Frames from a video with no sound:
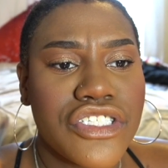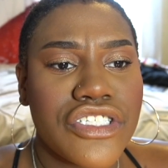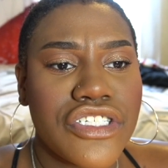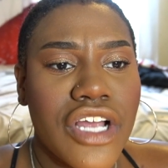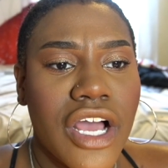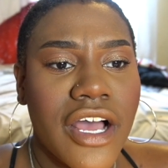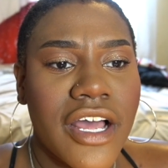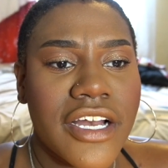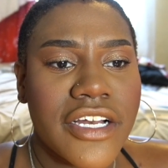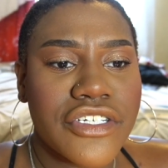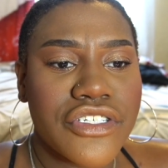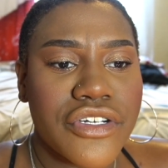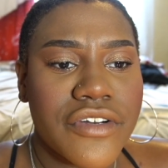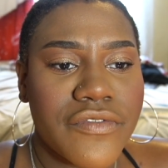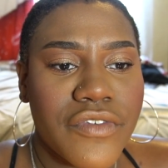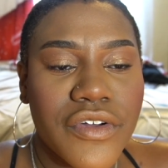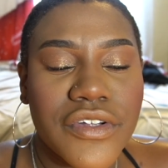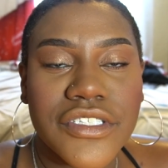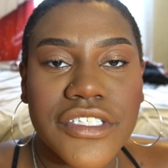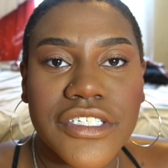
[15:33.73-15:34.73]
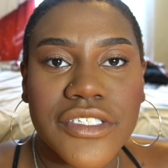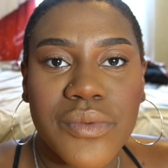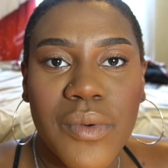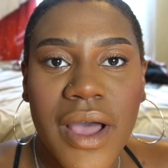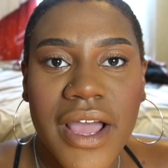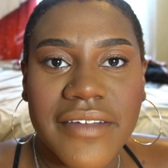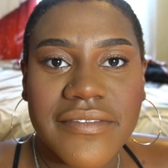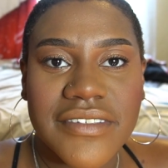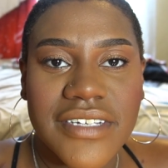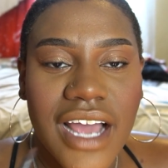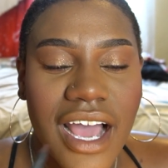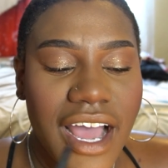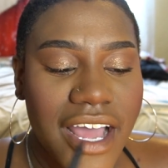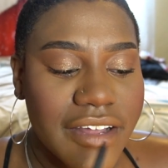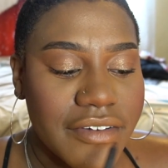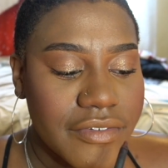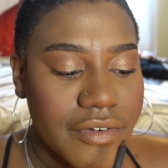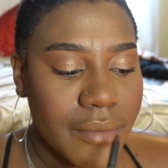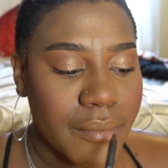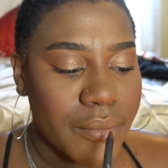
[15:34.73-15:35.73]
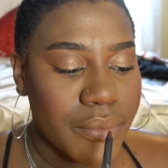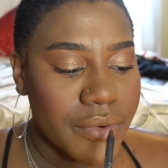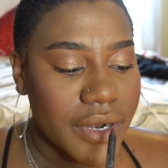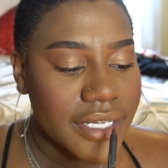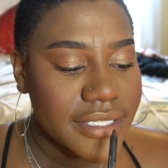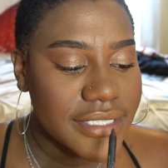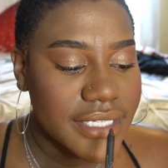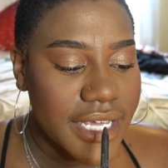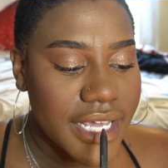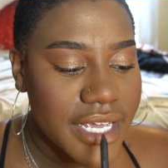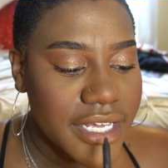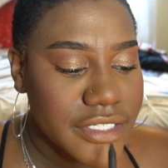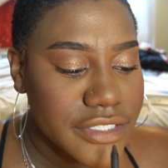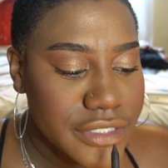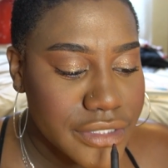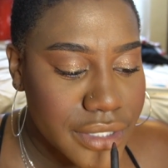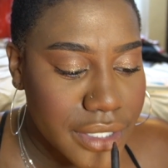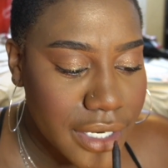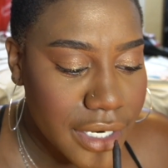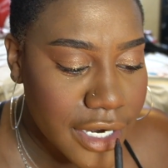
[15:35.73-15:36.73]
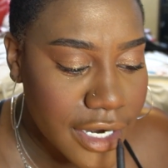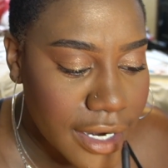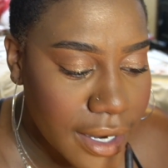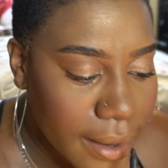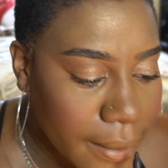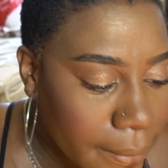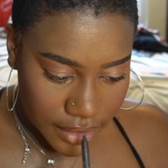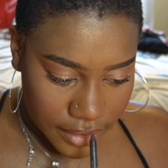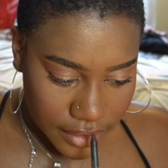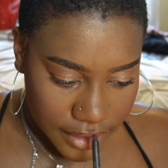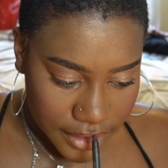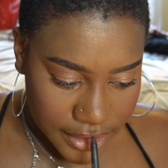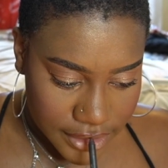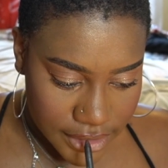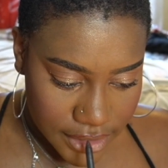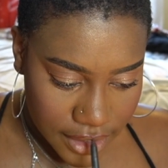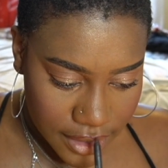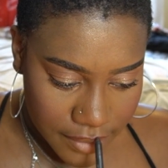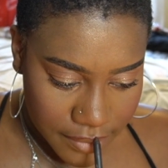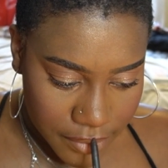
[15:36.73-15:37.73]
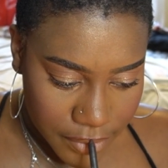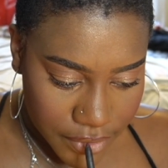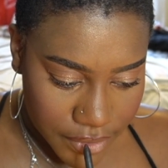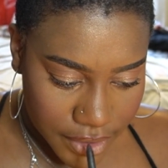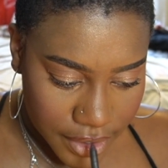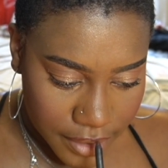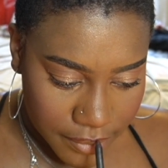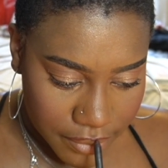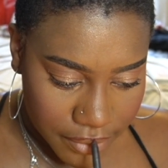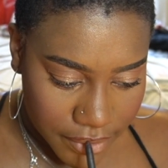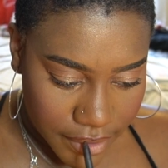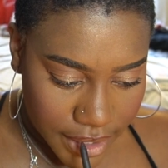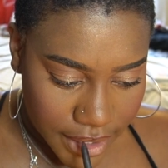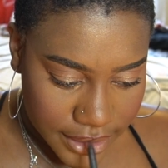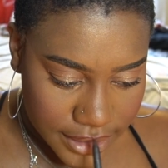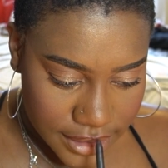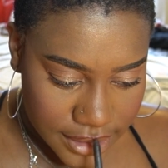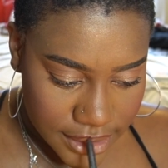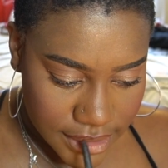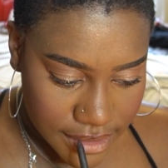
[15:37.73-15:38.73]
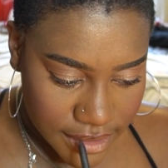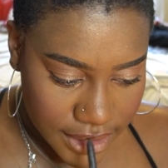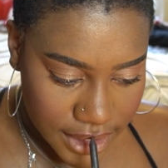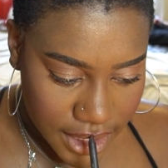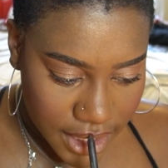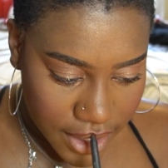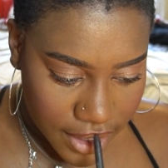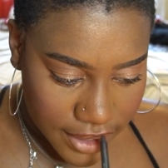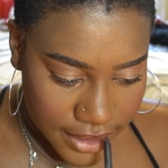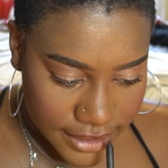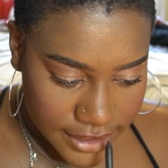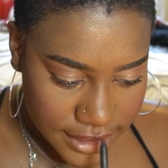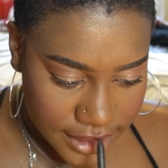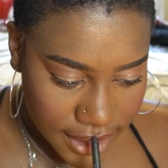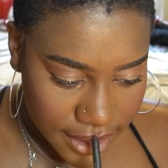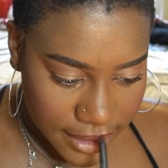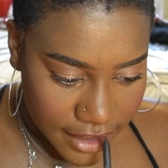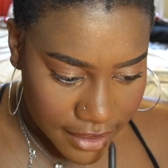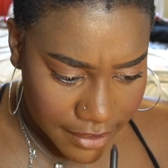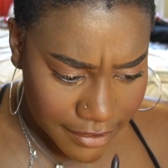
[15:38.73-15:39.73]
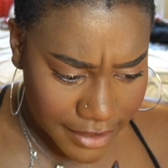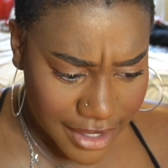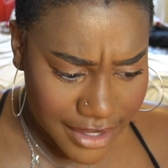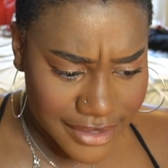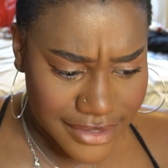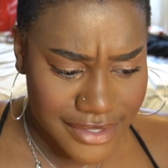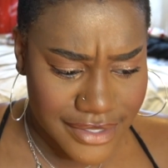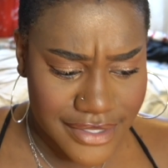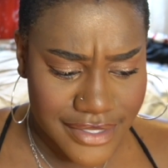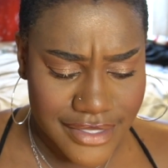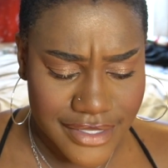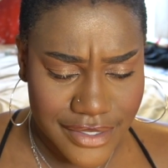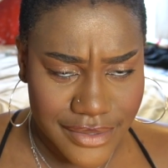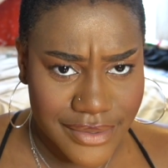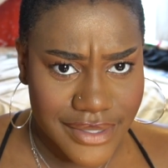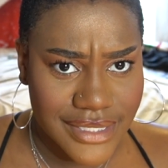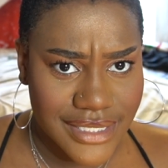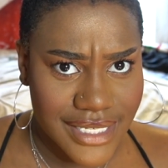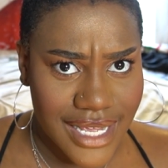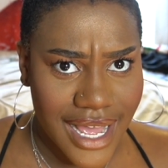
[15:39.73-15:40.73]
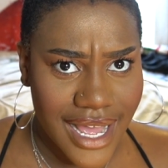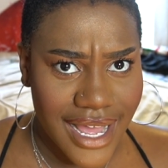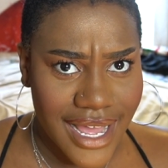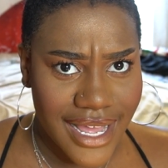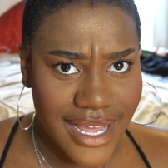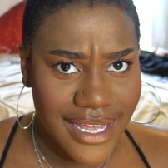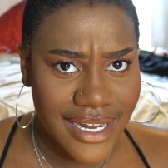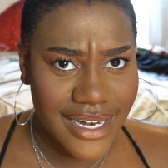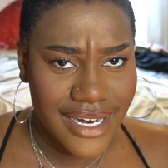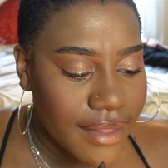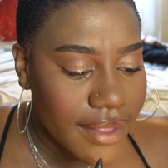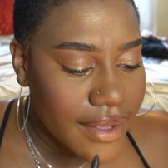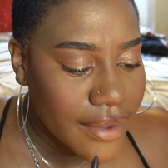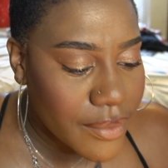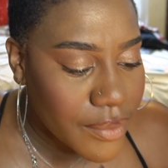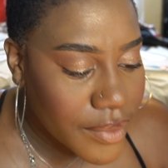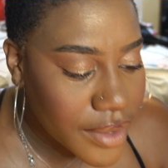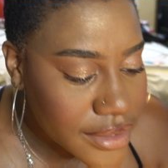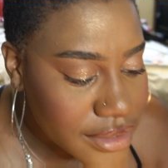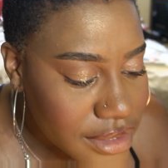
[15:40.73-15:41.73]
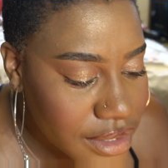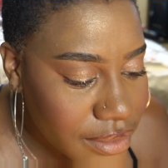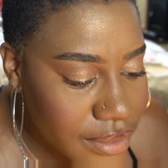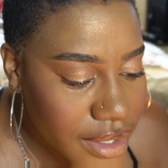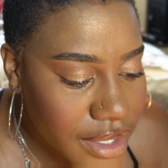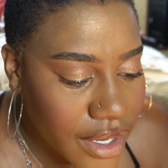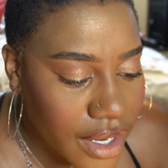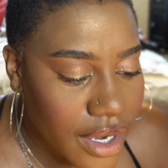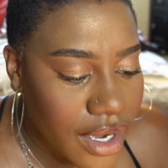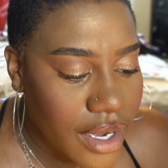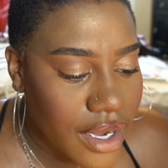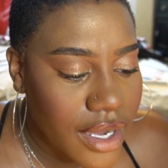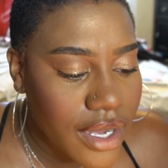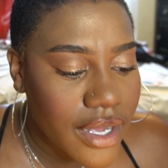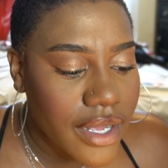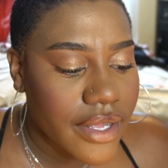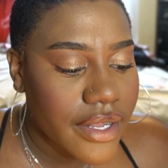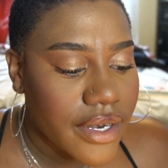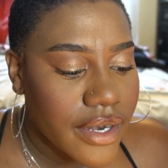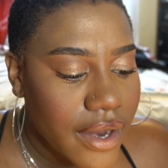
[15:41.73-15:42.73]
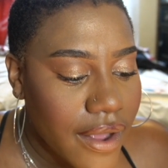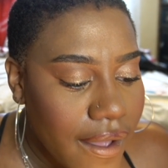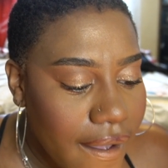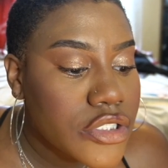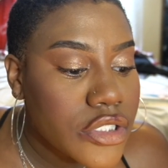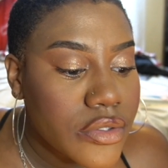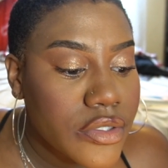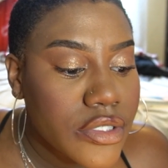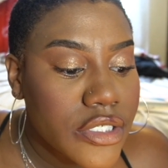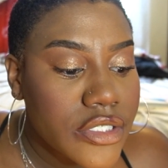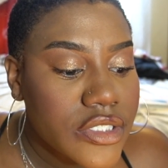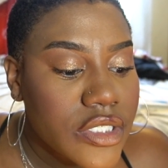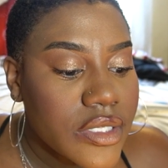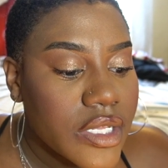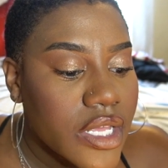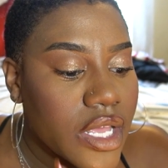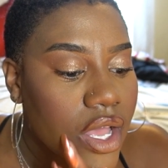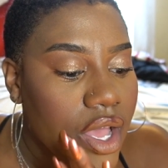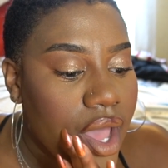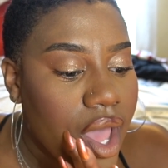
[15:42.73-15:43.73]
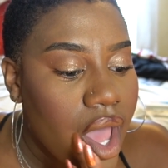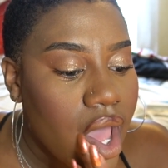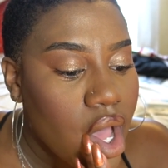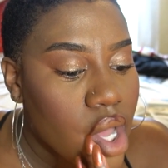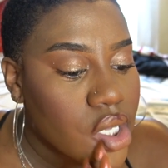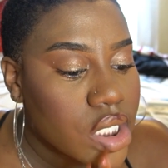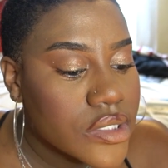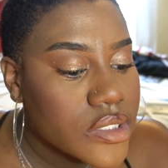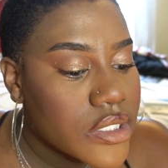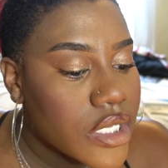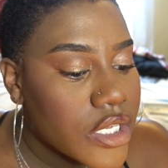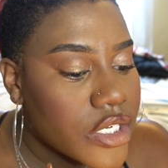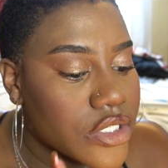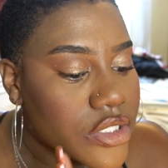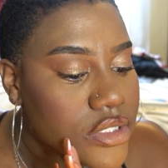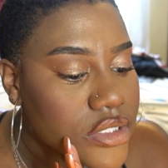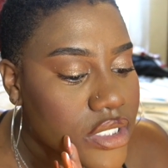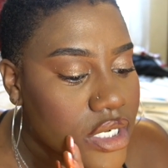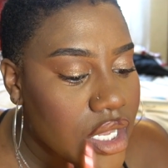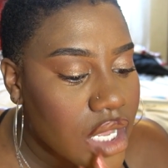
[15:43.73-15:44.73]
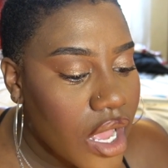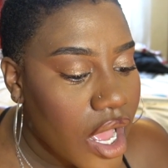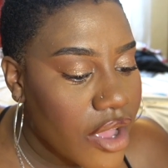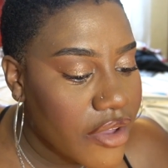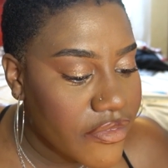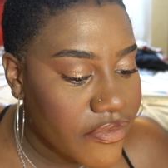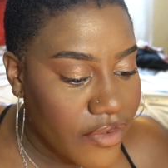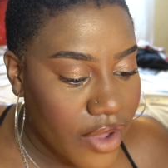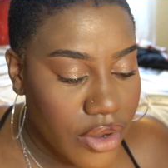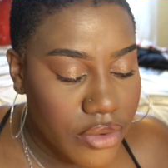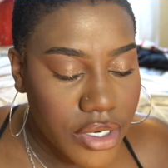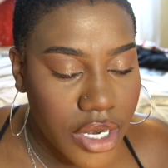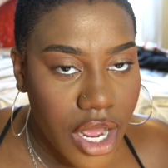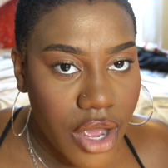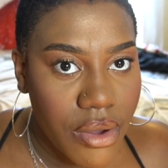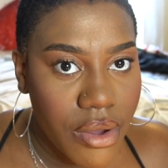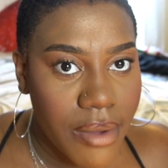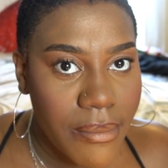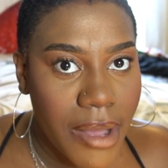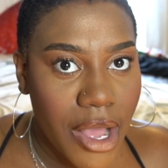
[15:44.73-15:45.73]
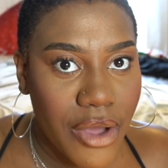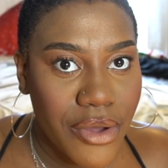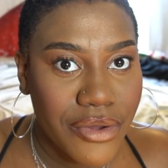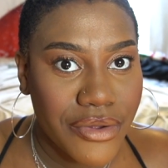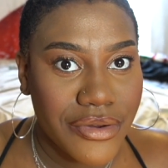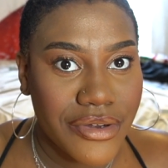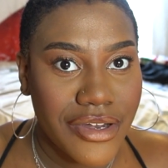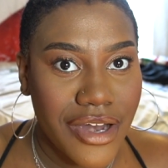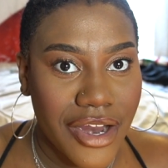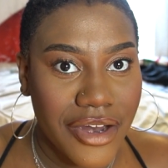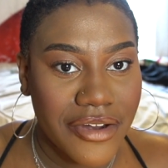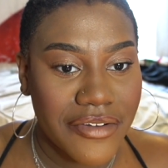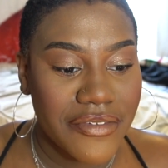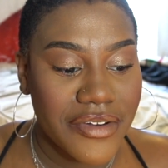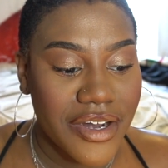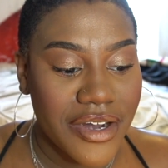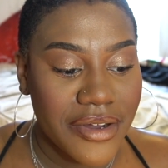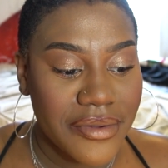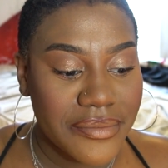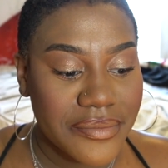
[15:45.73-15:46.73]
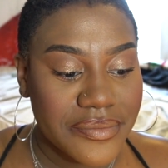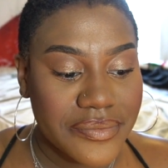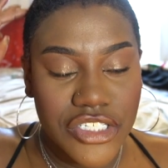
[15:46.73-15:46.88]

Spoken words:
John Travolta's wife died from breast cancer. Lisa Marie Presley, her son committed suicide. Like what's going on? Do you know something else interesting I found out about Naya Rivera?